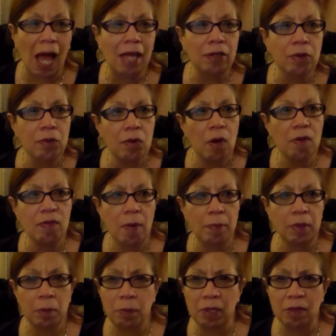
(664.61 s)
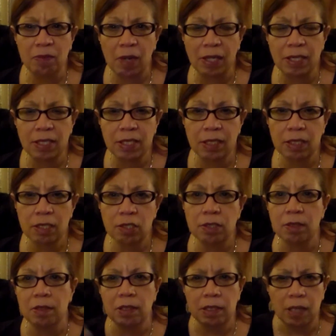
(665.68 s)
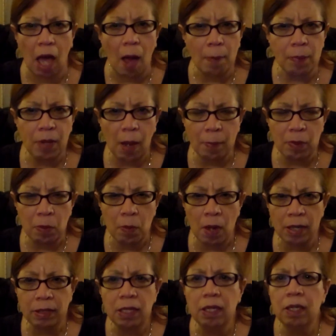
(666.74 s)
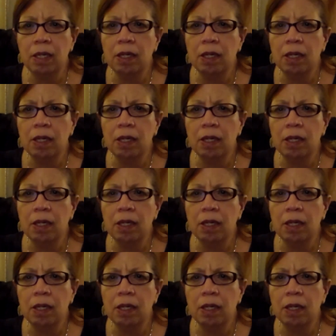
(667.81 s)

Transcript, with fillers: I don't know if I'm going to be invited to this upcoming one